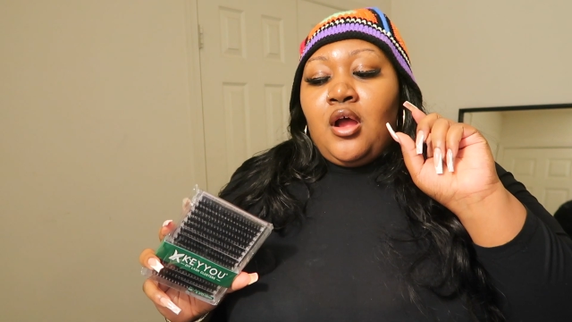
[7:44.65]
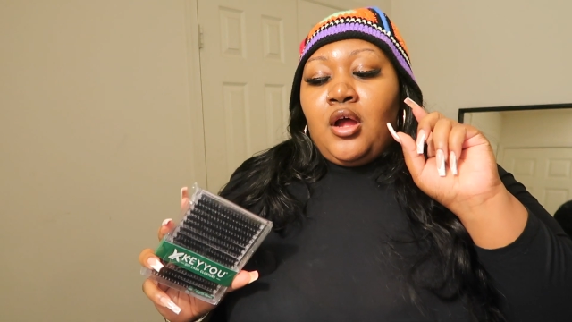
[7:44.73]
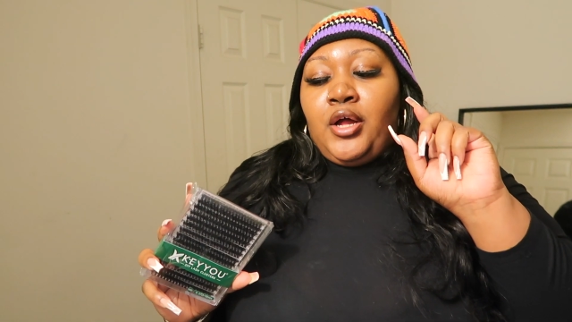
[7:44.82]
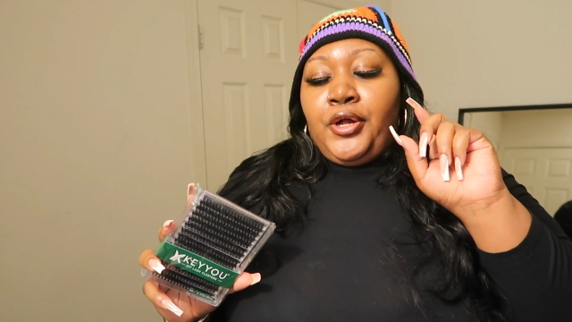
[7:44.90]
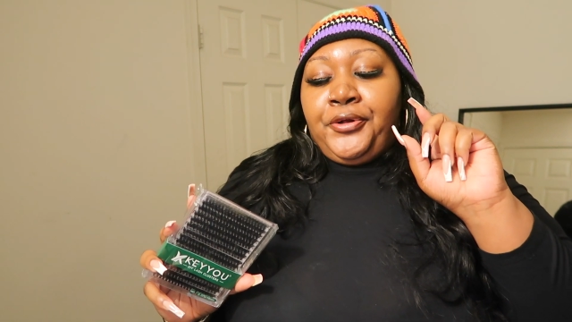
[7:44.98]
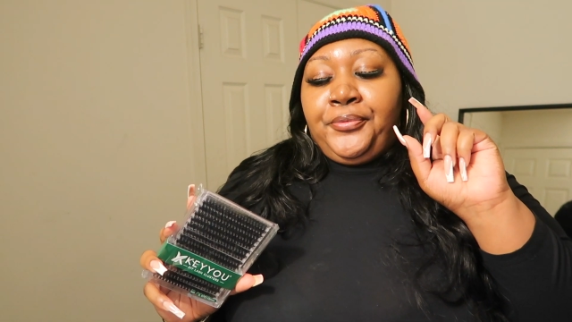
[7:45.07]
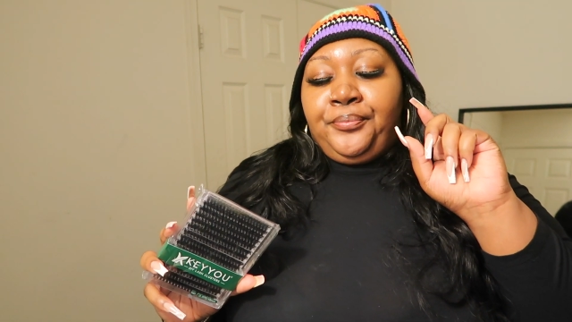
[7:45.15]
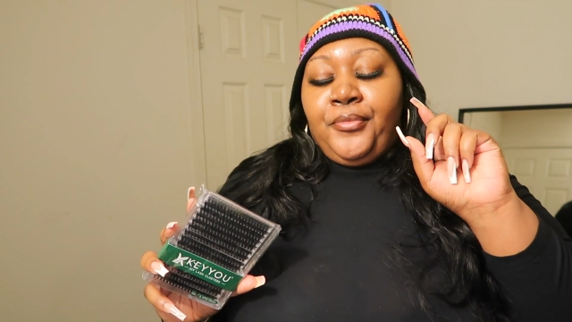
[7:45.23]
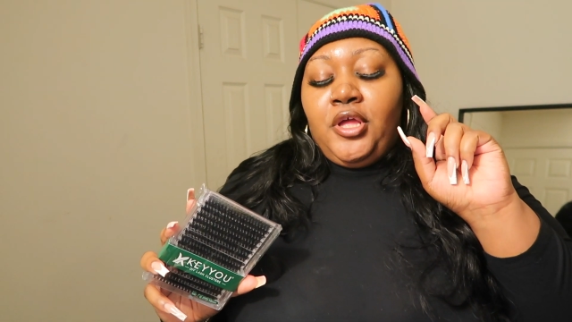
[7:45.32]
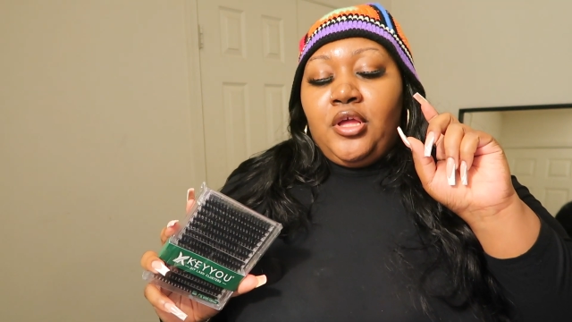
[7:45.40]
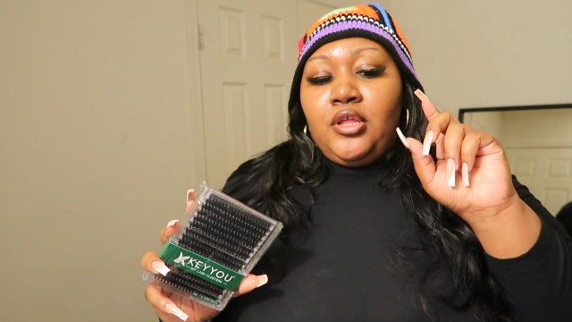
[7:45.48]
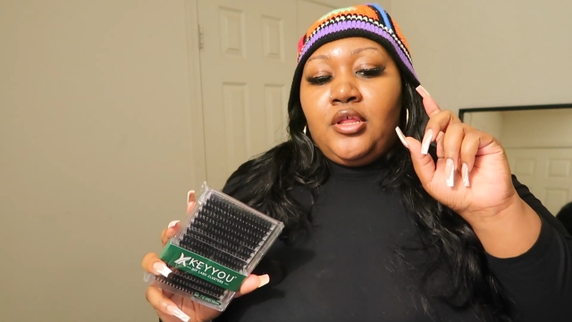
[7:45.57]
um
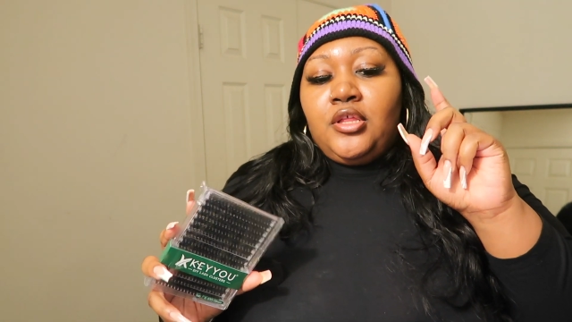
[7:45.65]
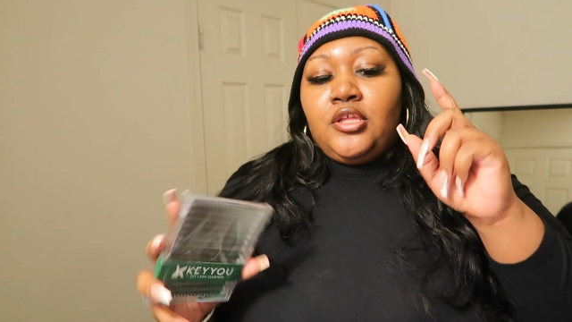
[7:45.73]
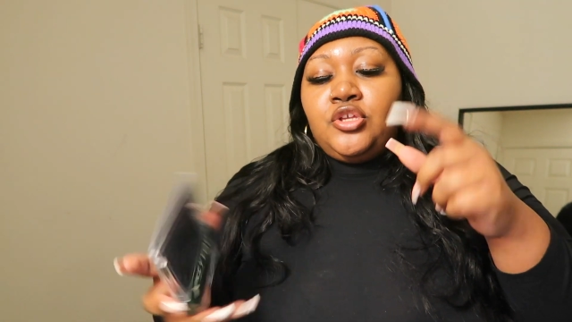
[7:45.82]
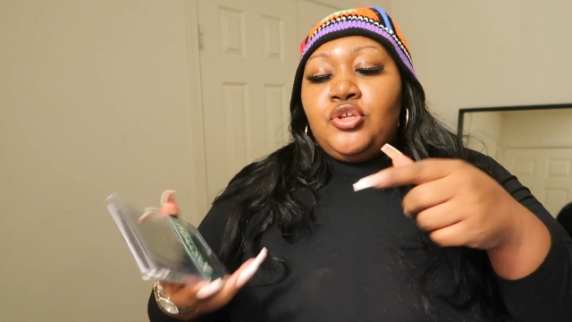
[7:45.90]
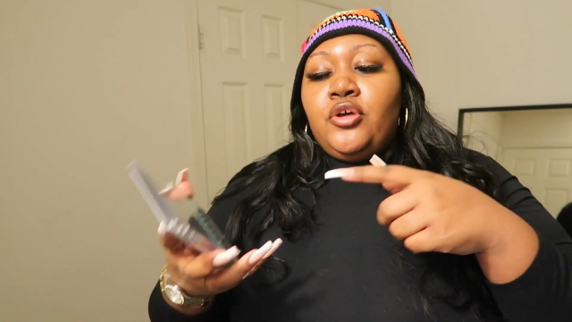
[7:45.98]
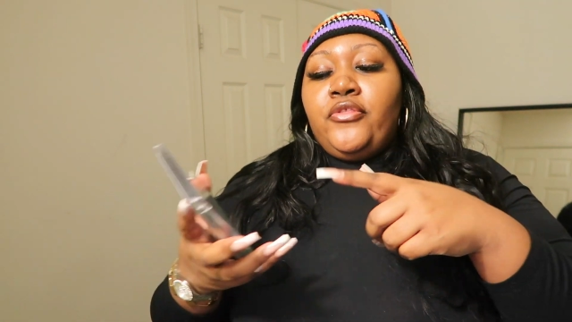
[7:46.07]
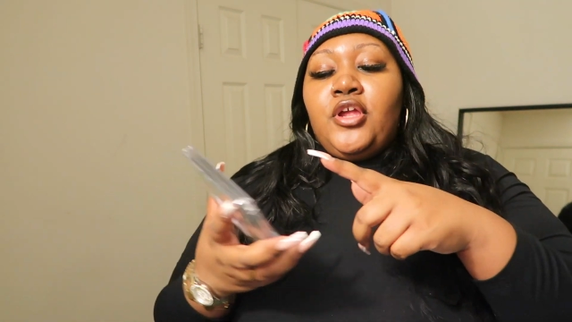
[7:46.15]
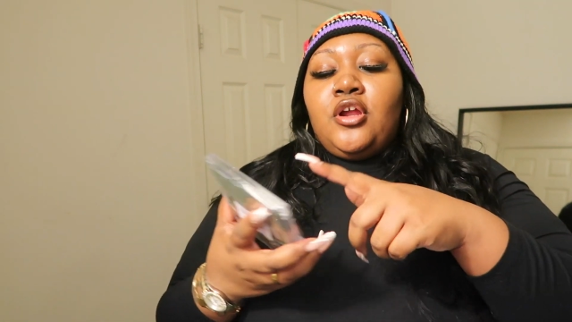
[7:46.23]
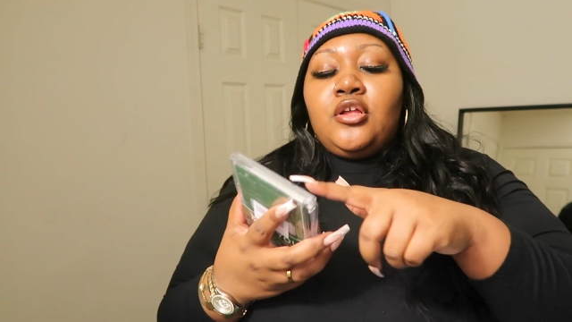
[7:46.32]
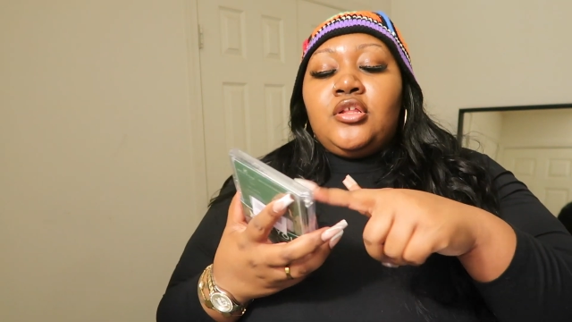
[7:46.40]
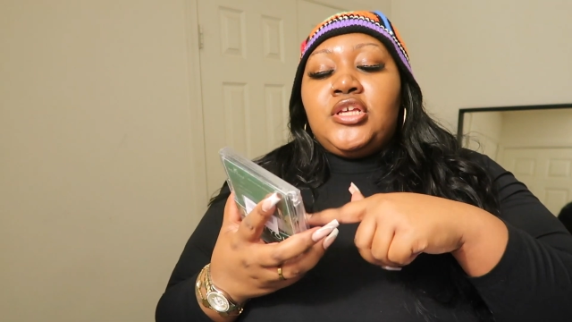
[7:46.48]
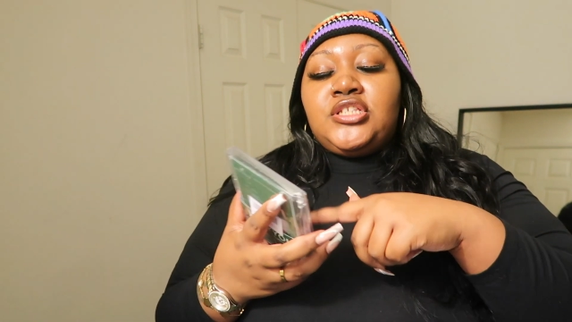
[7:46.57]
you know
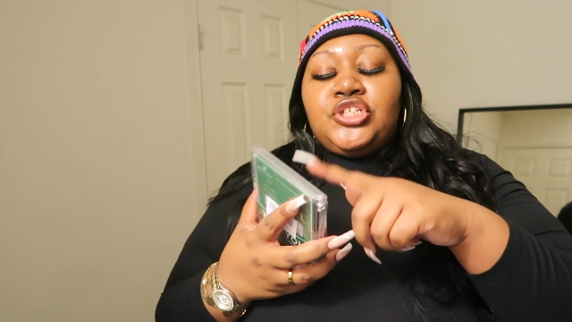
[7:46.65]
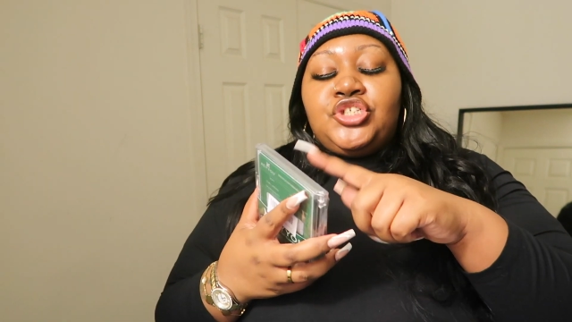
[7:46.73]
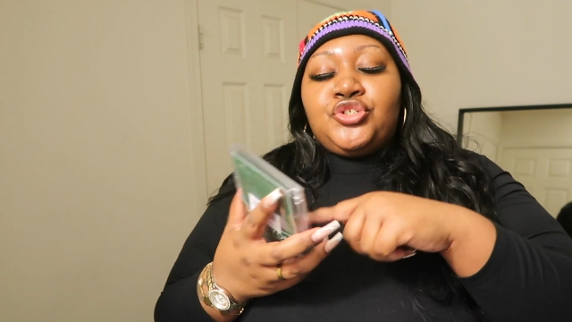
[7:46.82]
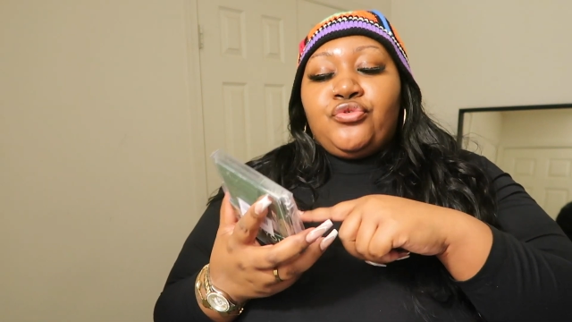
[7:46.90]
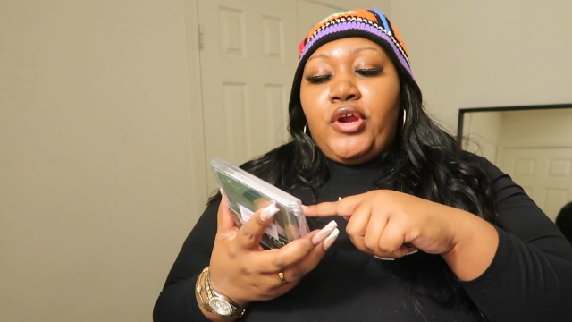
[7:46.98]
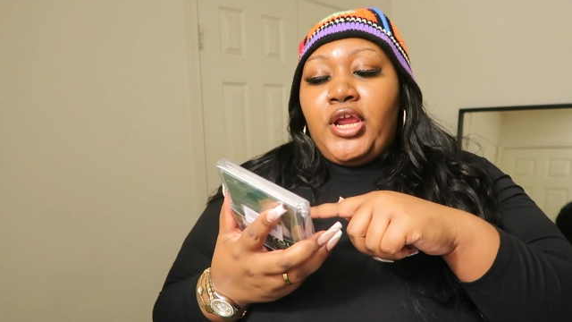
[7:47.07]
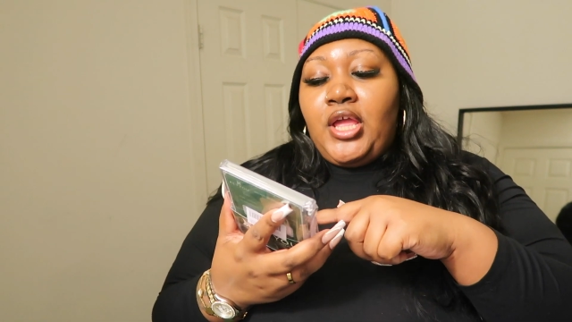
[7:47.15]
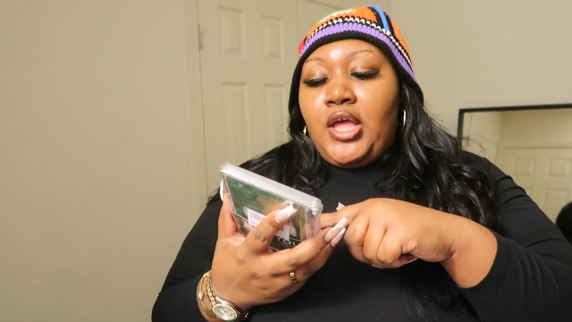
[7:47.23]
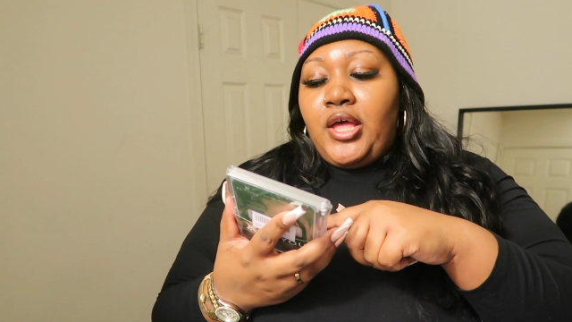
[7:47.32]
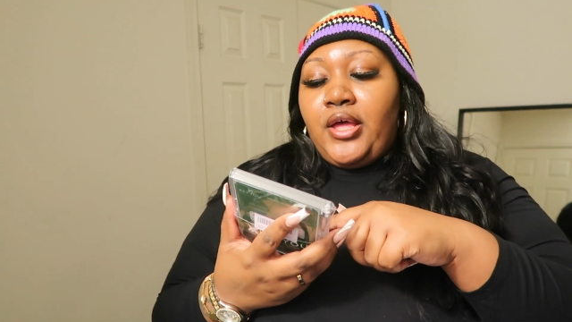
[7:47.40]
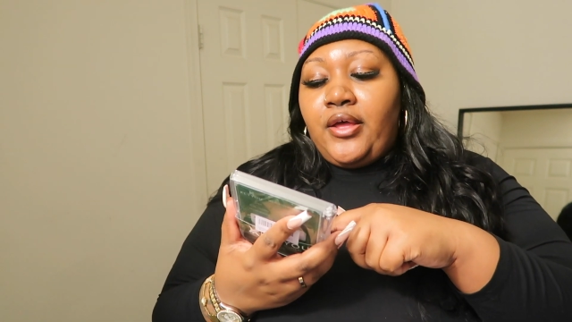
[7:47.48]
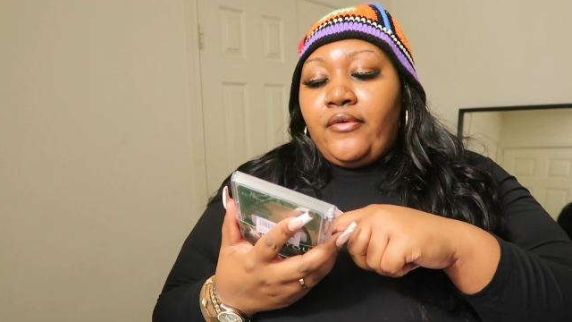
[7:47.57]
there is a tray
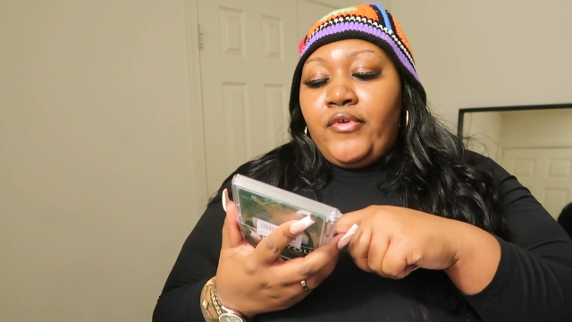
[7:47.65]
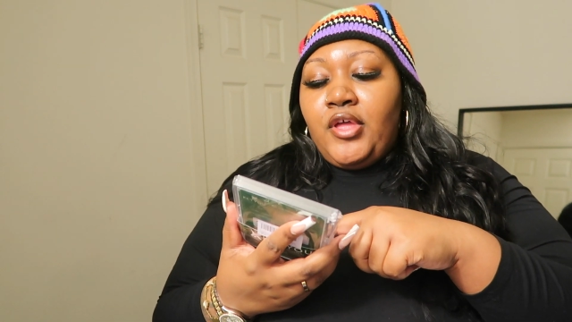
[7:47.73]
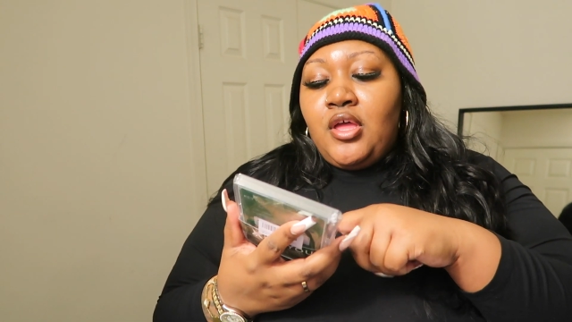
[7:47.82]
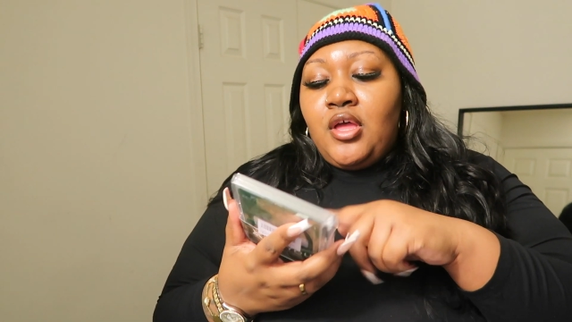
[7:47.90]
of